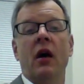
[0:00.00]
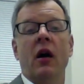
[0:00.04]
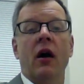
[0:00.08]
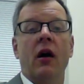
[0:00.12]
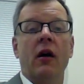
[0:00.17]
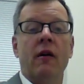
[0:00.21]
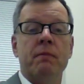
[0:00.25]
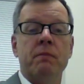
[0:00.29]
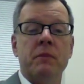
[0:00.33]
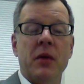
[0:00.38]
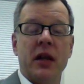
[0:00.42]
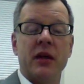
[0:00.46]

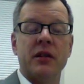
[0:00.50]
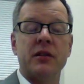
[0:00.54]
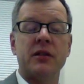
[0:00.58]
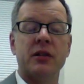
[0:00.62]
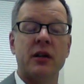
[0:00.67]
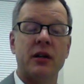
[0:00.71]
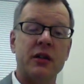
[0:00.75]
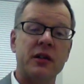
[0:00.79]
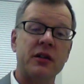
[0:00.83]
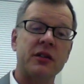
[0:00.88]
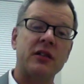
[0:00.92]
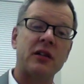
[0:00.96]
of
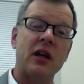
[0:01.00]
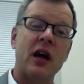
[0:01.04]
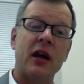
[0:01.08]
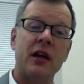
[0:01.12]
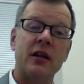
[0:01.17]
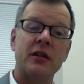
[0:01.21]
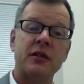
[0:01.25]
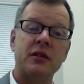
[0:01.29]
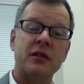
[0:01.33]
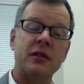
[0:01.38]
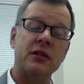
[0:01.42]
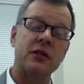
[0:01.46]
medicine and the
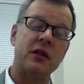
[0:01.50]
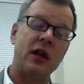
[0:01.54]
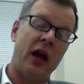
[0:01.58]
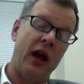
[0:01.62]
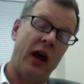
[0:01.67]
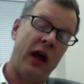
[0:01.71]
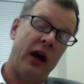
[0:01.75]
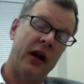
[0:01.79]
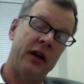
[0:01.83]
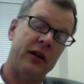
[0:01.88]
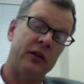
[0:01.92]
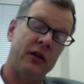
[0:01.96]
sciences
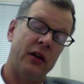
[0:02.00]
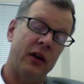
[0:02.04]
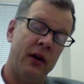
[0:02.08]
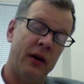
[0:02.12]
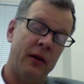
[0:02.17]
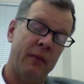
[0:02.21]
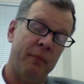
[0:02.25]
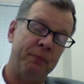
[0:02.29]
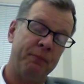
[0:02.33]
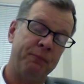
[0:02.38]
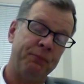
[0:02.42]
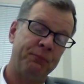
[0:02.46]
and
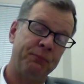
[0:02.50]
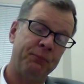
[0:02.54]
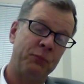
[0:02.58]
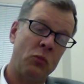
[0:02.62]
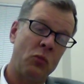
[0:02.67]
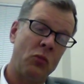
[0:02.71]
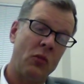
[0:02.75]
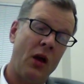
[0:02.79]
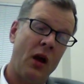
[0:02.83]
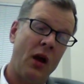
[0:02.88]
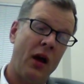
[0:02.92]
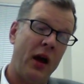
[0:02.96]

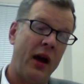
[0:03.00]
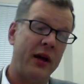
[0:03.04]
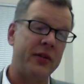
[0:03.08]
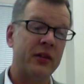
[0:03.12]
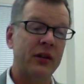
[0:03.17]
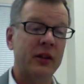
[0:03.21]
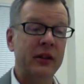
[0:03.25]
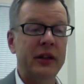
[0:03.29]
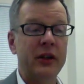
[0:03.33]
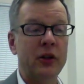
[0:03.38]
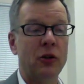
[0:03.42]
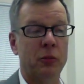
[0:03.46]
the
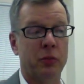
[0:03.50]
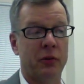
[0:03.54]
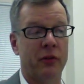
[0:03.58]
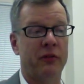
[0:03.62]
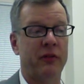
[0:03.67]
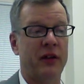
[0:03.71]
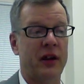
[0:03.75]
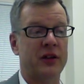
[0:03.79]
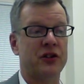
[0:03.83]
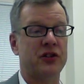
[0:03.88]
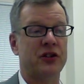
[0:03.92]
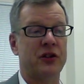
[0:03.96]
legal
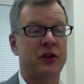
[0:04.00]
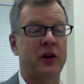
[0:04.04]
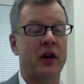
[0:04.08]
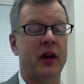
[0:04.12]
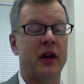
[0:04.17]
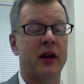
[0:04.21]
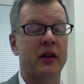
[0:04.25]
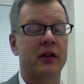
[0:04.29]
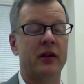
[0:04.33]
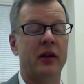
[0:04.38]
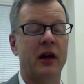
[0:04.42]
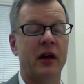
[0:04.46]
profession
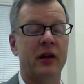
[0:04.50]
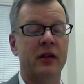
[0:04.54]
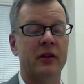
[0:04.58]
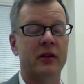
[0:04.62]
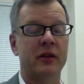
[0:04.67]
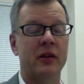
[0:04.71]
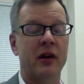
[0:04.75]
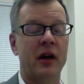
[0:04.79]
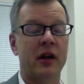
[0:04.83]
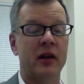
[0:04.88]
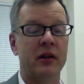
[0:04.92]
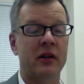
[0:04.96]

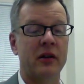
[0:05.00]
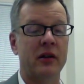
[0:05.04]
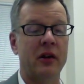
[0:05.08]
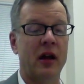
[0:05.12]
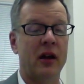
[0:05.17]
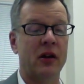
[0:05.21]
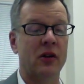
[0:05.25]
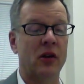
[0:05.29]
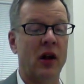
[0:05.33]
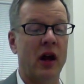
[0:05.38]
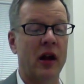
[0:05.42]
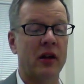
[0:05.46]

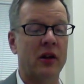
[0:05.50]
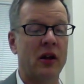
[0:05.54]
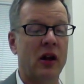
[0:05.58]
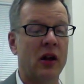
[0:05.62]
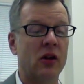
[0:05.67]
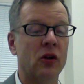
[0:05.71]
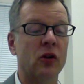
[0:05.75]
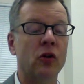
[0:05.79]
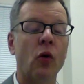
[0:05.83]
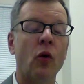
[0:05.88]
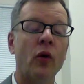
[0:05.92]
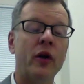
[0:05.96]

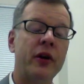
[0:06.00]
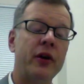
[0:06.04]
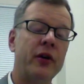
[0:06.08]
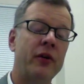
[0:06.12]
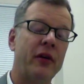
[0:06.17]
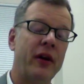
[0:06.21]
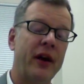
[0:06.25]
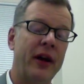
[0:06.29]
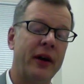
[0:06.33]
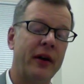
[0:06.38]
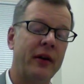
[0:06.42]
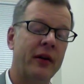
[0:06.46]
and
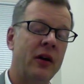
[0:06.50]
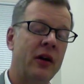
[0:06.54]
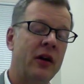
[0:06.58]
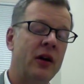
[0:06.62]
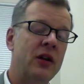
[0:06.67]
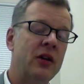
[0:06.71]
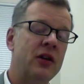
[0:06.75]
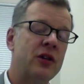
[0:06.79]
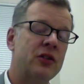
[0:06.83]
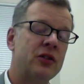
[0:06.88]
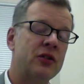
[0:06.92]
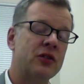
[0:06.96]
lawyering.
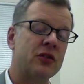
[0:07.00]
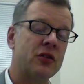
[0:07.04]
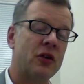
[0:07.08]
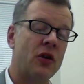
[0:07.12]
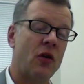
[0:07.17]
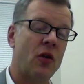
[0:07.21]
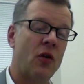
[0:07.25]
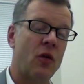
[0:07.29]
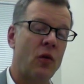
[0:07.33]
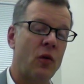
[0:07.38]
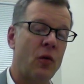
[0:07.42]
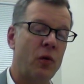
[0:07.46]

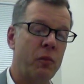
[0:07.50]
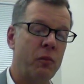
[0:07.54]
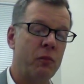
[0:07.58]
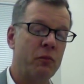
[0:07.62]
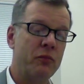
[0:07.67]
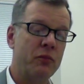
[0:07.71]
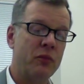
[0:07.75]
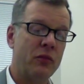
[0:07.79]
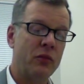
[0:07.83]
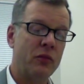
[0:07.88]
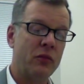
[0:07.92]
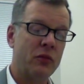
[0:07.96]
So
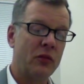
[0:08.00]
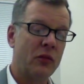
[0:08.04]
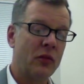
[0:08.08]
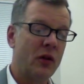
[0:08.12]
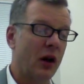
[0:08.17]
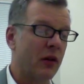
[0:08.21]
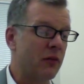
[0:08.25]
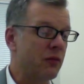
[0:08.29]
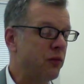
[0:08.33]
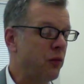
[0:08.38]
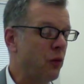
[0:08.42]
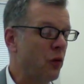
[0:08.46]

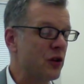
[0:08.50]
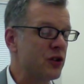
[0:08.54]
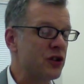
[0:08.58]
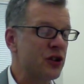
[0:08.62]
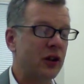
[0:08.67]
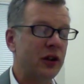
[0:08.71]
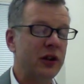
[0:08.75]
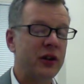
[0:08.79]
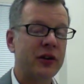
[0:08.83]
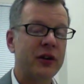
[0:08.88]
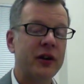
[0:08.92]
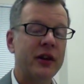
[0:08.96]

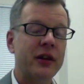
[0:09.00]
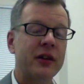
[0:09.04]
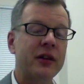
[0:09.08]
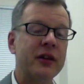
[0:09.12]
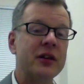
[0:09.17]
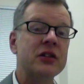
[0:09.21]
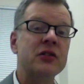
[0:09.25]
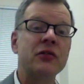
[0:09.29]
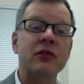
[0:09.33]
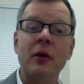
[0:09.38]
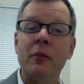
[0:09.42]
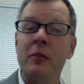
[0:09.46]
unfortunately, you're getting
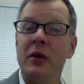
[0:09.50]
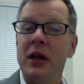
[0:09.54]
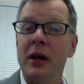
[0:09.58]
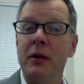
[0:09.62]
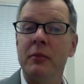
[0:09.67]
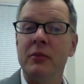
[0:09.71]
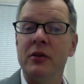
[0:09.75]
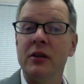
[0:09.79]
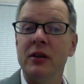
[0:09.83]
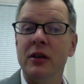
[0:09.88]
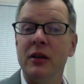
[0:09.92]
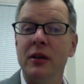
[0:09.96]
this from
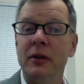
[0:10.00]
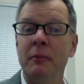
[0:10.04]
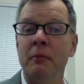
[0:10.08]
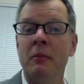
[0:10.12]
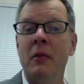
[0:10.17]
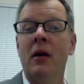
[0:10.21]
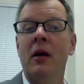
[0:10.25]
an MD.